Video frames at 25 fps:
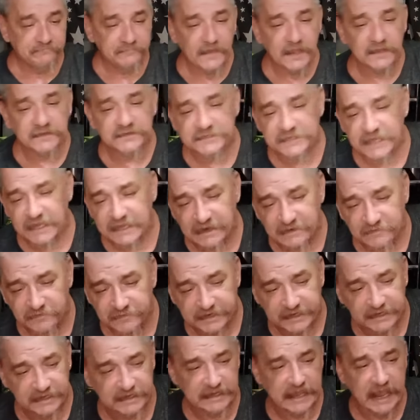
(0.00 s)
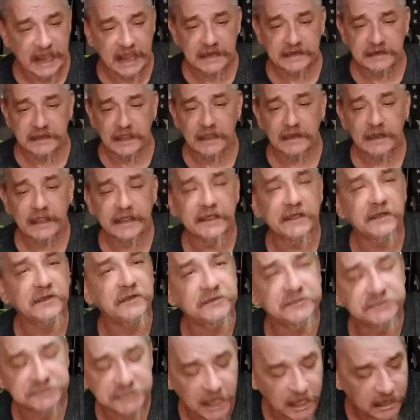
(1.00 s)
Not to say I don't eat candy. I like a
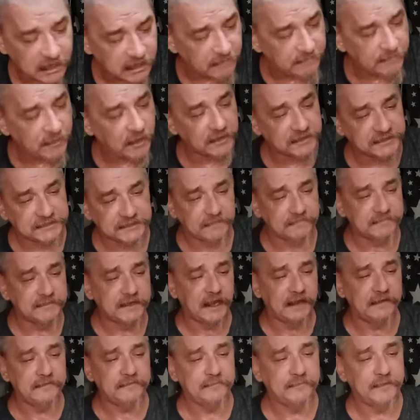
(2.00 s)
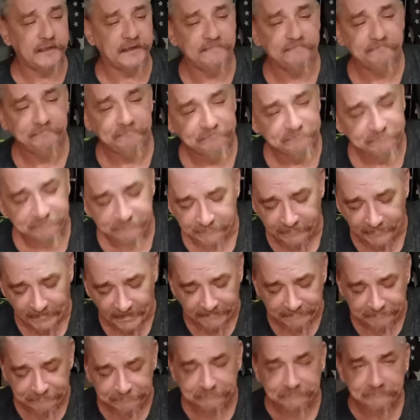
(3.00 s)
good chocolate bar sometimes, but
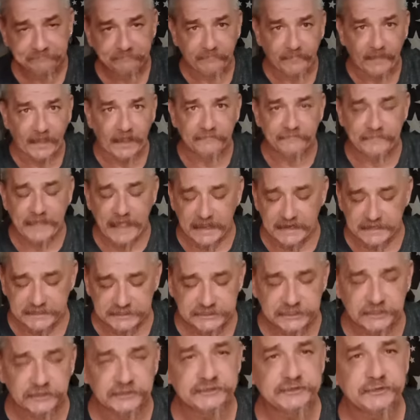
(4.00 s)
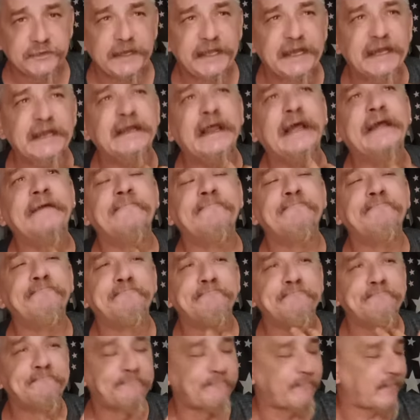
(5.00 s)
that is so sweet. It like
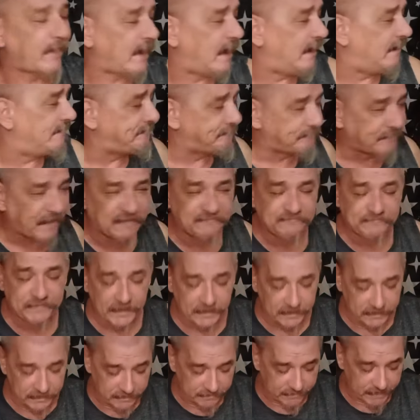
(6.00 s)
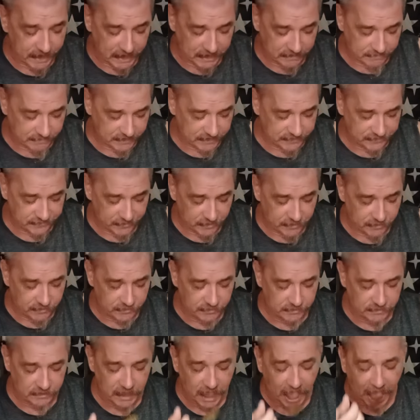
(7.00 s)
I feel it in the back of my
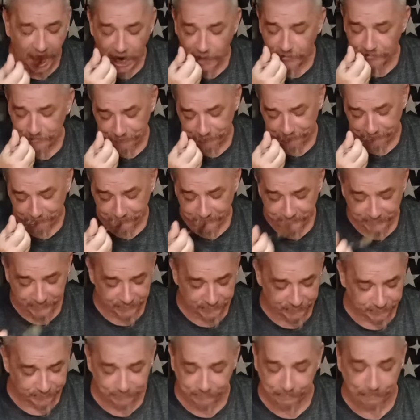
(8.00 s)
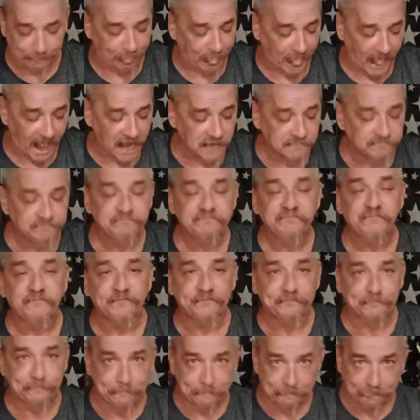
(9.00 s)
throat. Mm.
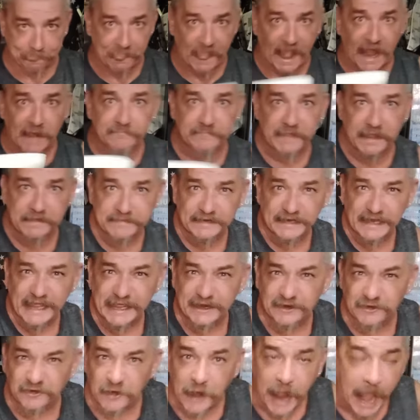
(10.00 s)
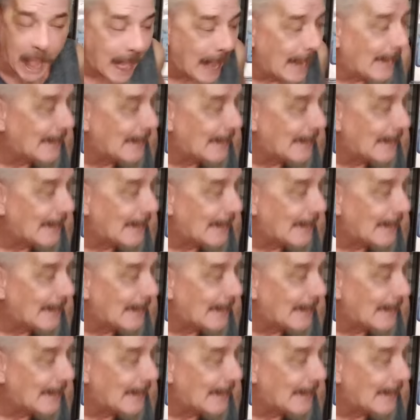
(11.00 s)
Maybe later,